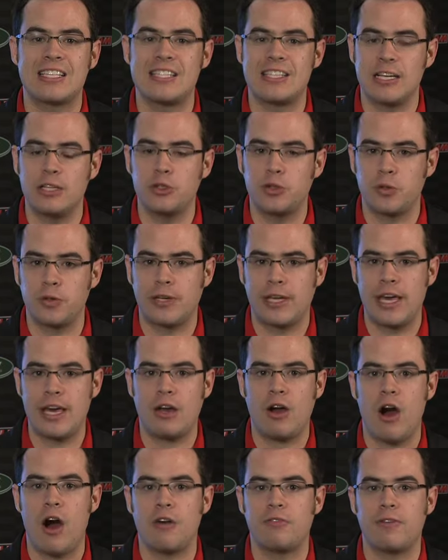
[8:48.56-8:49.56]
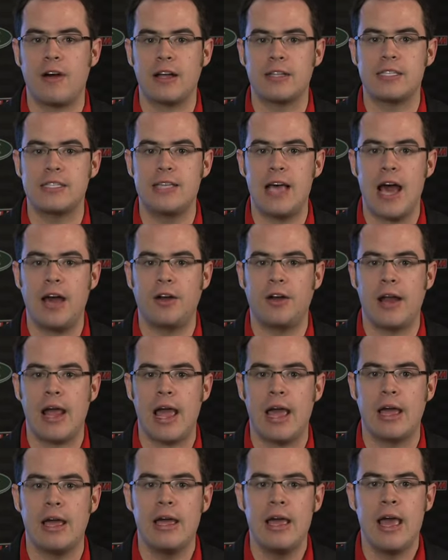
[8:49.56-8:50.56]
central kickoff on
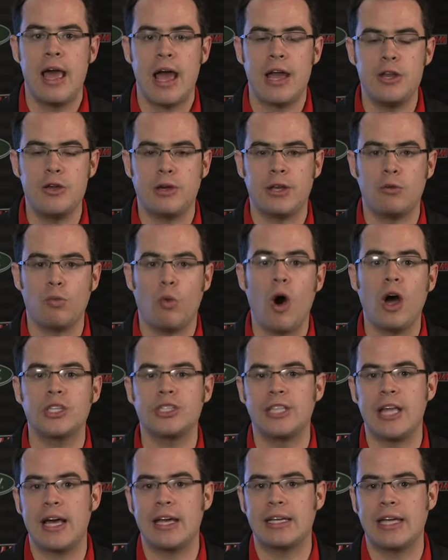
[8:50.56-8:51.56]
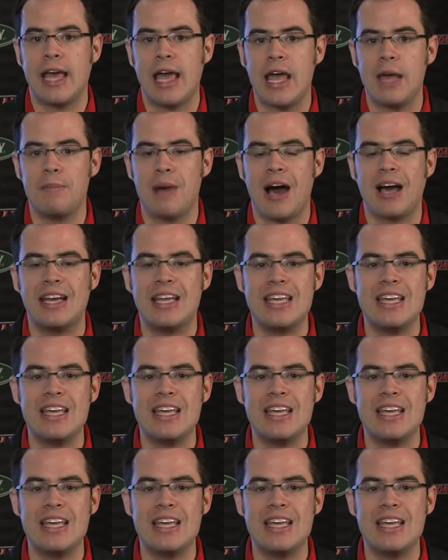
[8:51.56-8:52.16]
Saturday, and you can watch that game on